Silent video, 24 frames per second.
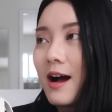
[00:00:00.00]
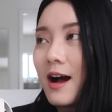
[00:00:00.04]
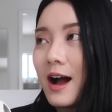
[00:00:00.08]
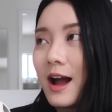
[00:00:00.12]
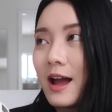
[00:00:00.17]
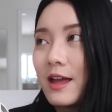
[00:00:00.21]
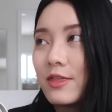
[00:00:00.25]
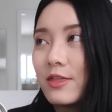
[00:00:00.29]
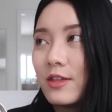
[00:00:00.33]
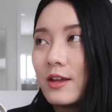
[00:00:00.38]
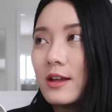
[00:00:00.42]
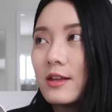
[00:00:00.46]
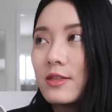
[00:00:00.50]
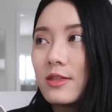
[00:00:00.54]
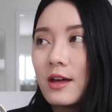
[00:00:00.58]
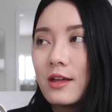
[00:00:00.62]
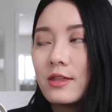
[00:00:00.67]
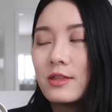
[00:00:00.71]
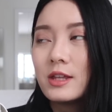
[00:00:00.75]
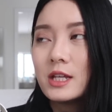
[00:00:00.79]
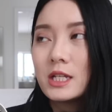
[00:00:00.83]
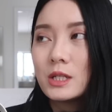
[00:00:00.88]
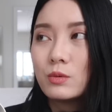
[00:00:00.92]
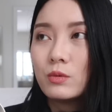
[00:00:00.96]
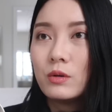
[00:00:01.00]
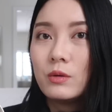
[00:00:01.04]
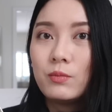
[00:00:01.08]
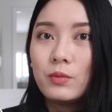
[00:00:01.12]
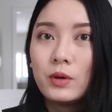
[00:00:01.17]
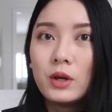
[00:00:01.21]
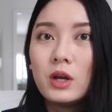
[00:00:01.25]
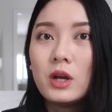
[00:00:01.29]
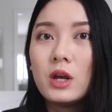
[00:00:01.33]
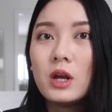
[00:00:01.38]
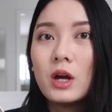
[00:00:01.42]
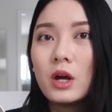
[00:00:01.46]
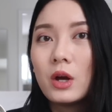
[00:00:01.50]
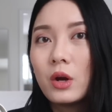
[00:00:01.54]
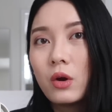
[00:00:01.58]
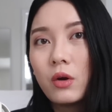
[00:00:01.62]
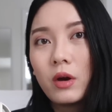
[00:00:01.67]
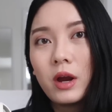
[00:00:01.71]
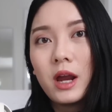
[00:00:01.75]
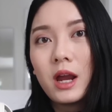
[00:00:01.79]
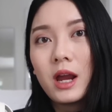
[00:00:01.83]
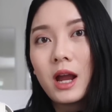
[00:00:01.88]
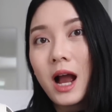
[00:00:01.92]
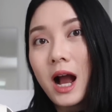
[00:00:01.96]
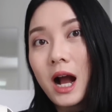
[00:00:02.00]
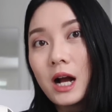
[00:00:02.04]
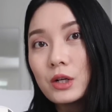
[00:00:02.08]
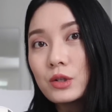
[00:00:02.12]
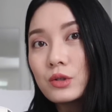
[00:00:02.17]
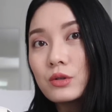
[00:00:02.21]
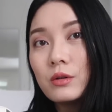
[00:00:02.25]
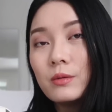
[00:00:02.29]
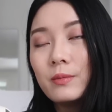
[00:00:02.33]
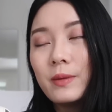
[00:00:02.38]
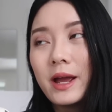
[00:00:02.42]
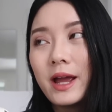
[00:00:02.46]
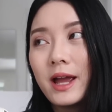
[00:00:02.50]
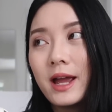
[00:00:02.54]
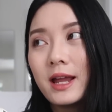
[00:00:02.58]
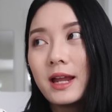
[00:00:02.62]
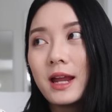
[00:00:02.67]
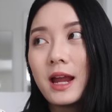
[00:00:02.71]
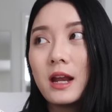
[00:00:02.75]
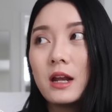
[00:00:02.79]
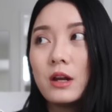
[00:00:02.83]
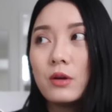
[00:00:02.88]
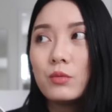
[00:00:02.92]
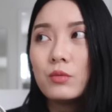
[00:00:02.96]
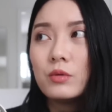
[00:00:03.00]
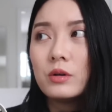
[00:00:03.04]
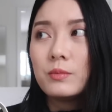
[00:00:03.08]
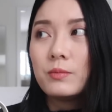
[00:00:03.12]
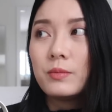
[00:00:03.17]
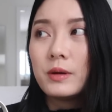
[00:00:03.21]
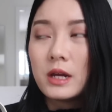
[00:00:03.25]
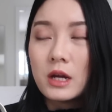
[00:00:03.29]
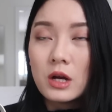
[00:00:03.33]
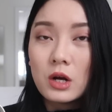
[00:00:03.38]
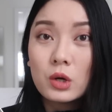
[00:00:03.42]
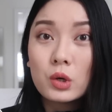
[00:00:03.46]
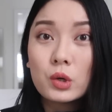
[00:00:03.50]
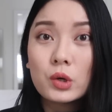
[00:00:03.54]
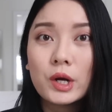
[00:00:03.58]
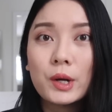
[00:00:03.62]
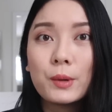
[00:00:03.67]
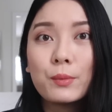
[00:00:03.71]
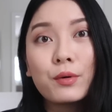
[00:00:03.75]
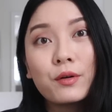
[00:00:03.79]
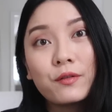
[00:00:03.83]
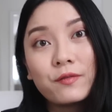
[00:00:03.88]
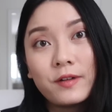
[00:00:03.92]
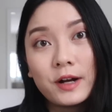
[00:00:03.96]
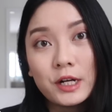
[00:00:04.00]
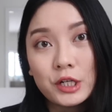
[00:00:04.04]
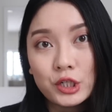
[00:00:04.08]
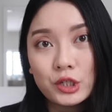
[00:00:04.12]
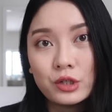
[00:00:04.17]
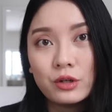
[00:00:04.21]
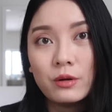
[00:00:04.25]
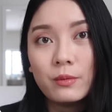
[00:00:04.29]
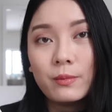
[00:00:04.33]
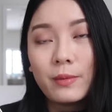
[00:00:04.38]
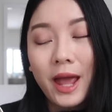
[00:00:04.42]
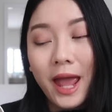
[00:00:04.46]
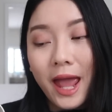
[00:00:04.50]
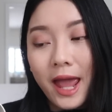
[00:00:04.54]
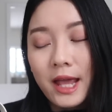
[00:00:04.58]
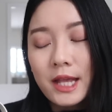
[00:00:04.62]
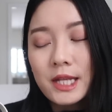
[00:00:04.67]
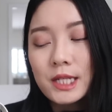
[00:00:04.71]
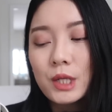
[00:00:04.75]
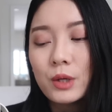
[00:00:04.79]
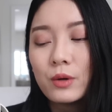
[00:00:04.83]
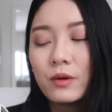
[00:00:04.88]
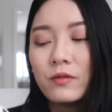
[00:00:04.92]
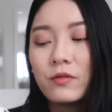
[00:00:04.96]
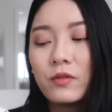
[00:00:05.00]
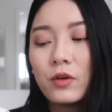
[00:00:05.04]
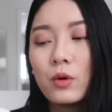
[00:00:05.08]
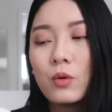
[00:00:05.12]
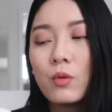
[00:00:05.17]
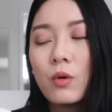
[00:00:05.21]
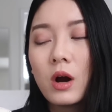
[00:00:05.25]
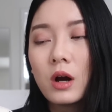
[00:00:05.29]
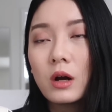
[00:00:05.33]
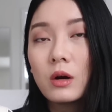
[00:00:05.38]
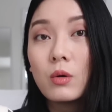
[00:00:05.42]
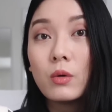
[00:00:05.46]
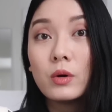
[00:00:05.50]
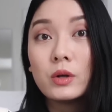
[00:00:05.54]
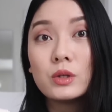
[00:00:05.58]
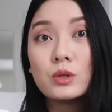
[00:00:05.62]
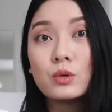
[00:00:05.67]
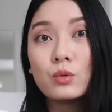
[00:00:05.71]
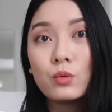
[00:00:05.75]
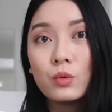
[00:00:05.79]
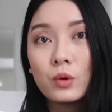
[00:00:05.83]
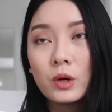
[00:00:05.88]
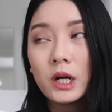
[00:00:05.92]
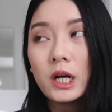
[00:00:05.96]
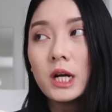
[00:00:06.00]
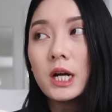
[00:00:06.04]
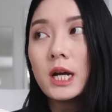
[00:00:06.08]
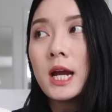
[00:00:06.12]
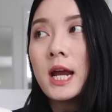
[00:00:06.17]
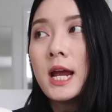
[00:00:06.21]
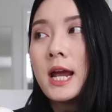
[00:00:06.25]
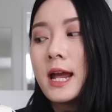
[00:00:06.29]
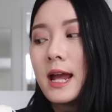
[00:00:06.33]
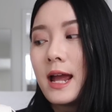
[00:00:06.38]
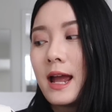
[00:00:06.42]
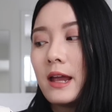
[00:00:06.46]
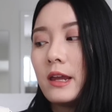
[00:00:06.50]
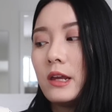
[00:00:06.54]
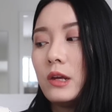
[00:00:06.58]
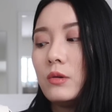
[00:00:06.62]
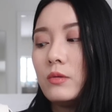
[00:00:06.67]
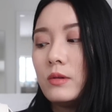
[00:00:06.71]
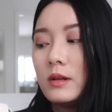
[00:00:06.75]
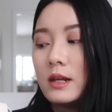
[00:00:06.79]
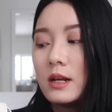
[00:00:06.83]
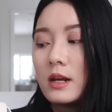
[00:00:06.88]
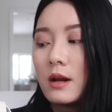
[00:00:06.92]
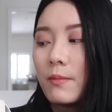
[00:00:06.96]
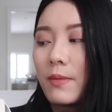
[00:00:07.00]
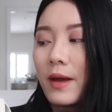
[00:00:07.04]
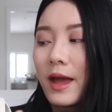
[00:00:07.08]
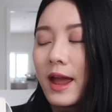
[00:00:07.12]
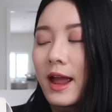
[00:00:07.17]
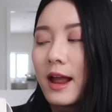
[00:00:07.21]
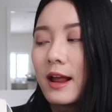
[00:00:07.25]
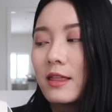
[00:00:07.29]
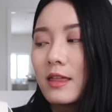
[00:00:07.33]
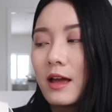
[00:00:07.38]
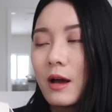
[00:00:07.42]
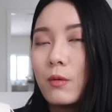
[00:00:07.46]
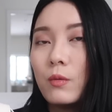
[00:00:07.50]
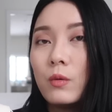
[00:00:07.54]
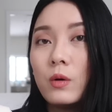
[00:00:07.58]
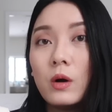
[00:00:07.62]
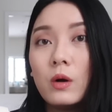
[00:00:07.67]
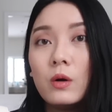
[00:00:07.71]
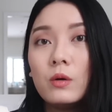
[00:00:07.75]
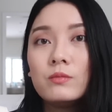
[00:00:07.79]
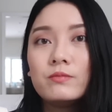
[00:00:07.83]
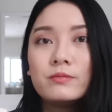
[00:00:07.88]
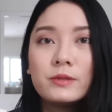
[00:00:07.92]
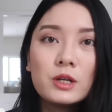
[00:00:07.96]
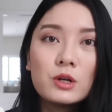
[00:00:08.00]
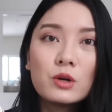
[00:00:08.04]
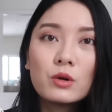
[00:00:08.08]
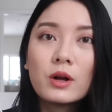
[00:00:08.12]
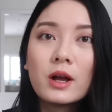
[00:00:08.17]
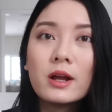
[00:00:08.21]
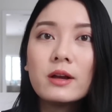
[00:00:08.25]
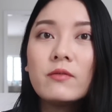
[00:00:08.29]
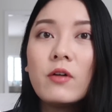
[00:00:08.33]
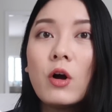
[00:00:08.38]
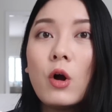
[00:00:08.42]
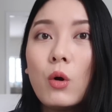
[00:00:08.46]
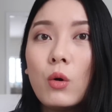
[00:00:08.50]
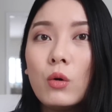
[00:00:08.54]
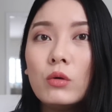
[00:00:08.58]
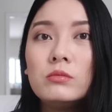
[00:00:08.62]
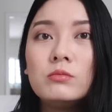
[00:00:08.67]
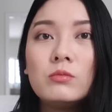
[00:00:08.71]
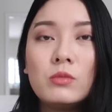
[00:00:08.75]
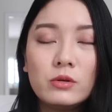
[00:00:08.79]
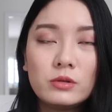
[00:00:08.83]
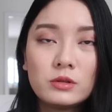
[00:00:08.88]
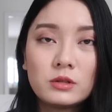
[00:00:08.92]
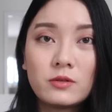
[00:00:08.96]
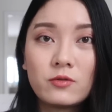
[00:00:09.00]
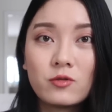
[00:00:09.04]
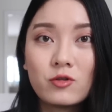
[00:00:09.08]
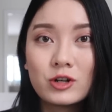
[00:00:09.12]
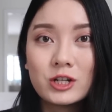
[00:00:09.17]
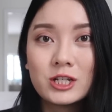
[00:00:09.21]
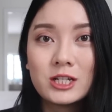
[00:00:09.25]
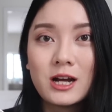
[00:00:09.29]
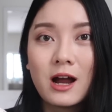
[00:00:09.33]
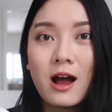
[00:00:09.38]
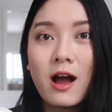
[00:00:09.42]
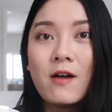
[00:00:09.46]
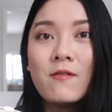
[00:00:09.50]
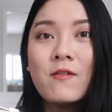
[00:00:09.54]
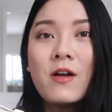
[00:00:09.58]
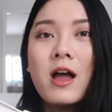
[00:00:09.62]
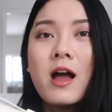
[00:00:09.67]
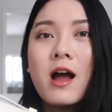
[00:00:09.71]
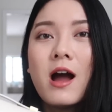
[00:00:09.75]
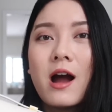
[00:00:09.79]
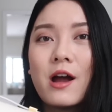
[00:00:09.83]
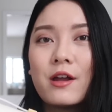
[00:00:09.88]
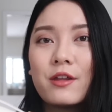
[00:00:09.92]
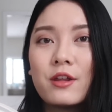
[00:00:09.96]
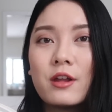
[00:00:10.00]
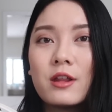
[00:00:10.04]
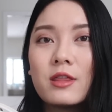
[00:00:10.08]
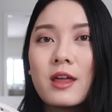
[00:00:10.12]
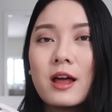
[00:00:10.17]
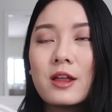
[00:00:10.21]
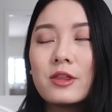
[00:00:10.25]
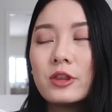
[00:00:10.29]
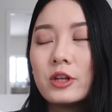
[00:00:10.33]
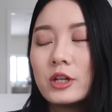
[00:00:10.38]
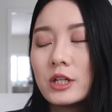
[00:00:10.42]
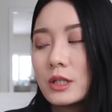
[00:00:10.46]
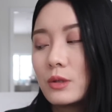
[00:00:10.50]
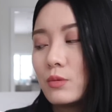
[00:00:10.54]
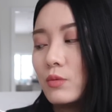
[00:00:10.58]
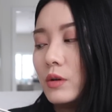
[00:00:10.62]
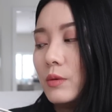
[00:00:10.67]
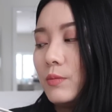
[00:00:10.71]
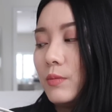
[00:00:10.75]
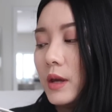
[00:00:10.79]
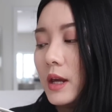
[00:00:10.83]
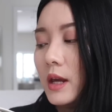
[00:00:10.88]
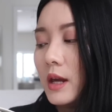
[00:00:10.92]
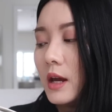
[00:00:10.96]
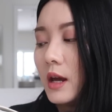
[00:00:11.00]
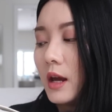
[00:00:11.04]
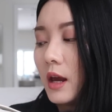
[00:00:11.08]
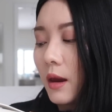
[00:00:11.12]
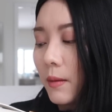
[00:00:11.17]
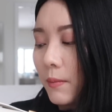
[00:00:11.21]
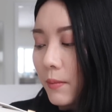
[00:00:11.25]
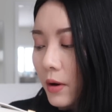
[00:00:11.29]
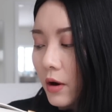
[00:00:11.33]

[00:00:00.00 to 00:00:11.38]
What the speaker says: I think that this would be a great casual bag, and it would be a great professional bag. So if you are going to work and you need a bag that will, you know, kind of hold most of your stuff, I think that this would be a